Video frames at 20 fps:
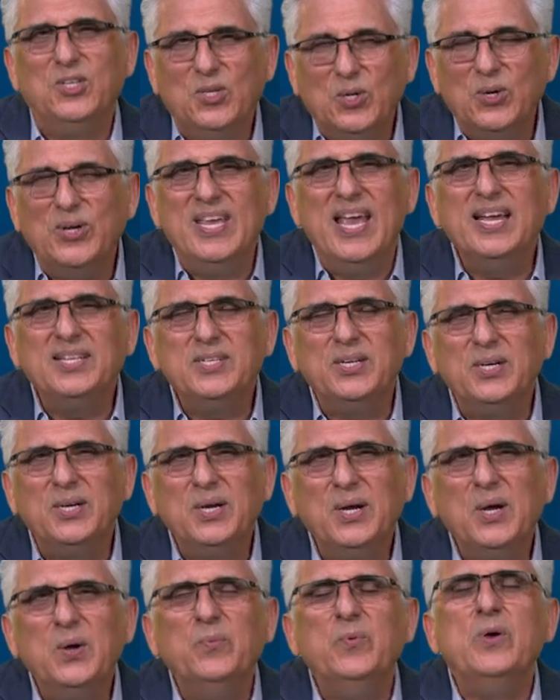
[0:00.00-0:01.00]

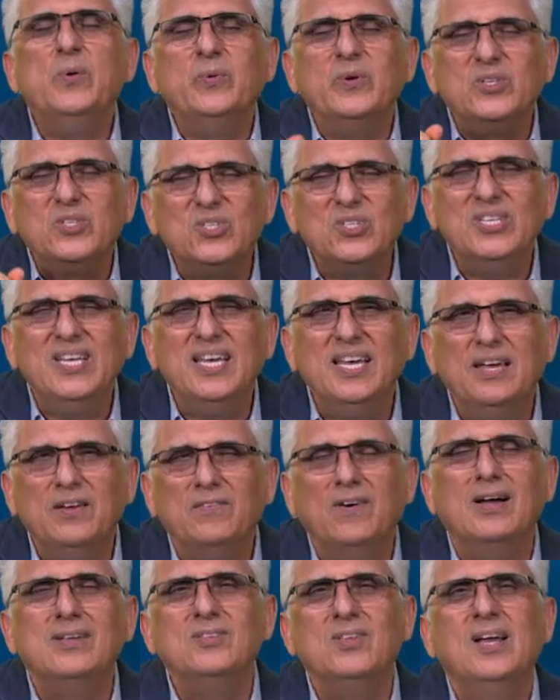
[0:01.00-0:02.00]
Together, we will see
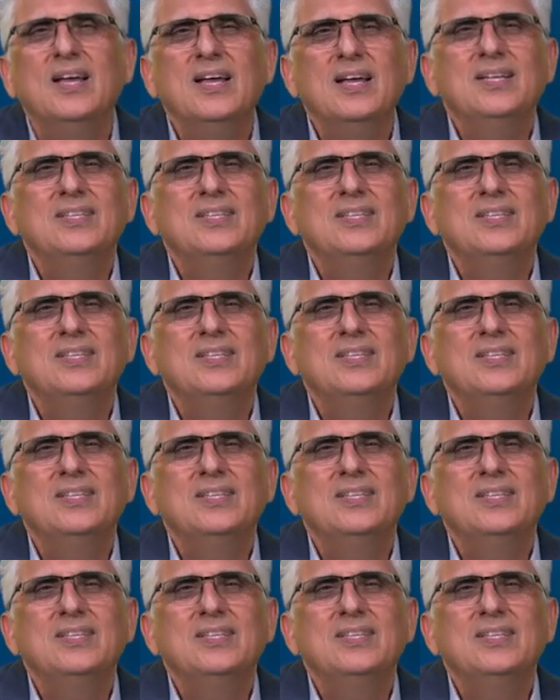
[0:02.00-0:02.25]
Iran